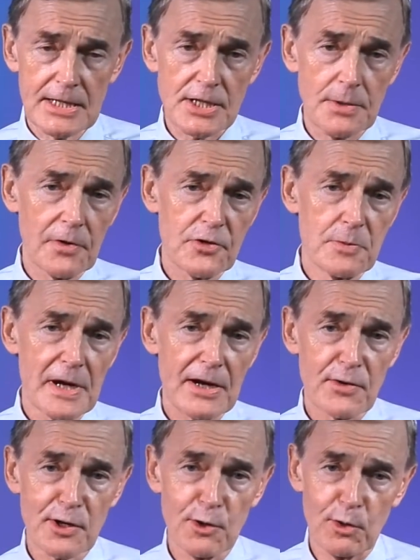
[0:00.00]
Some of you may
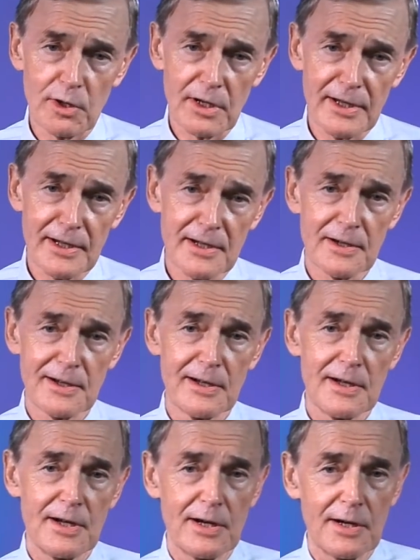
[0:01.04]
recall uh,
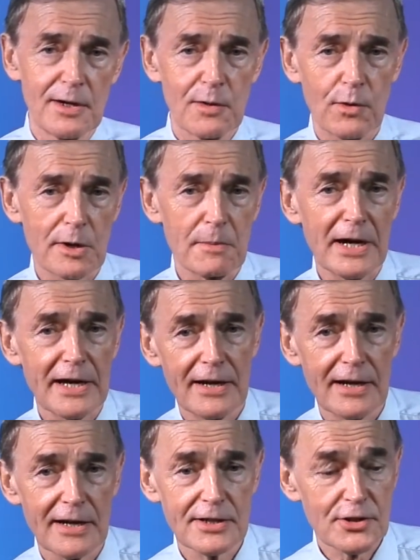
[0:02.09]
one of my
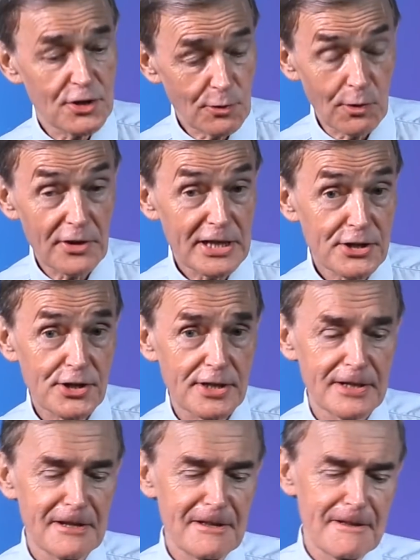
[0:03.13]
uh, stories
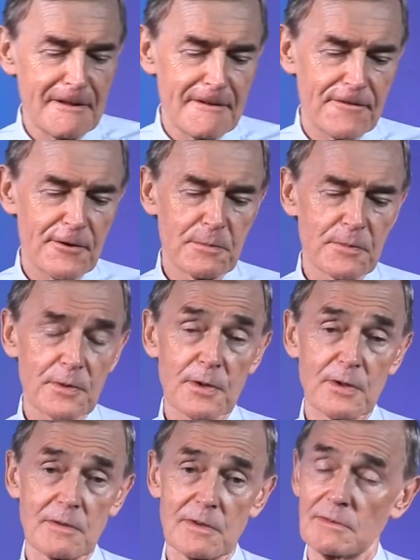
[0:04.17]
from,
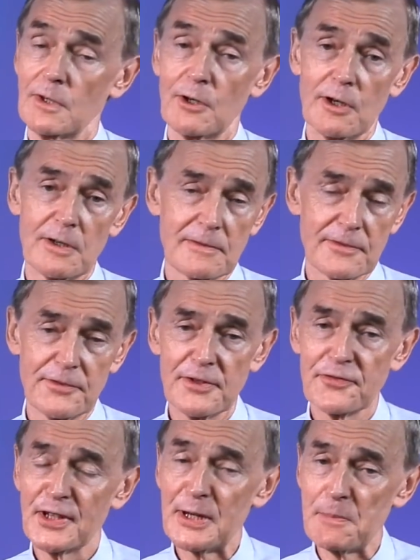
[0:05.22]
oh,
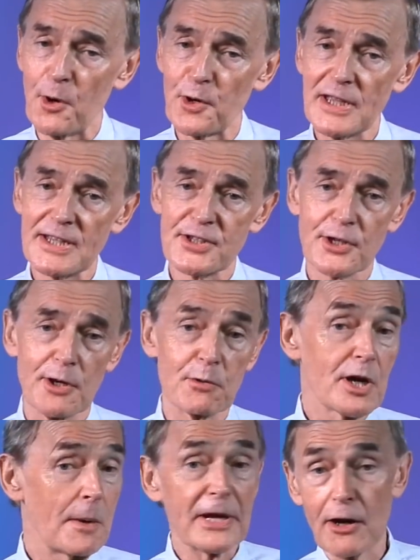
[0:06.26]
15 or more years ago,
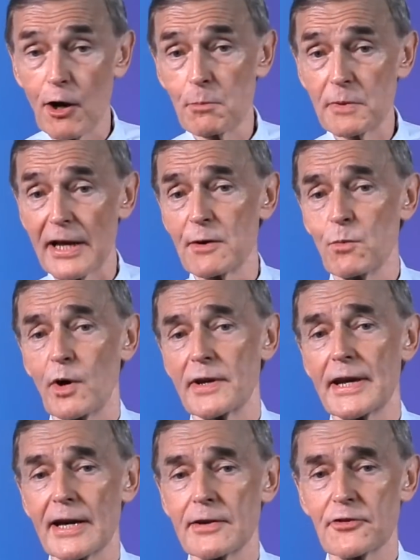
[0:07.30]
coming home late one
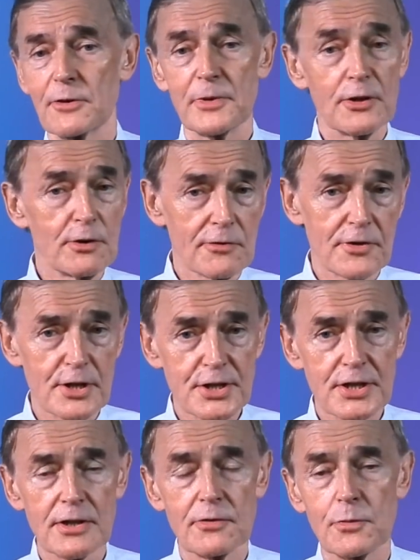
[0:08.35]
night from the
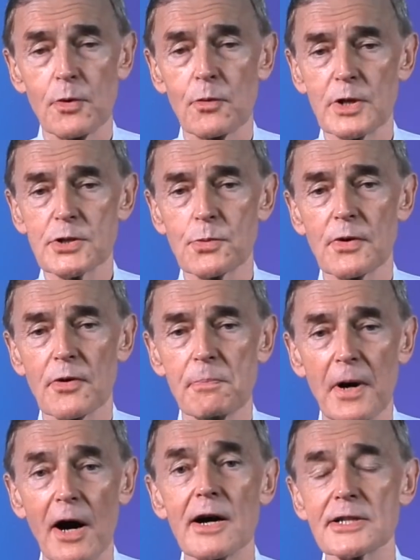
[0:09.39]
university of which we were a
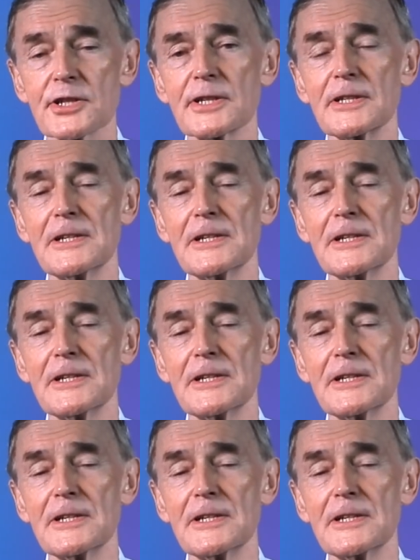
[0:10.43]
part.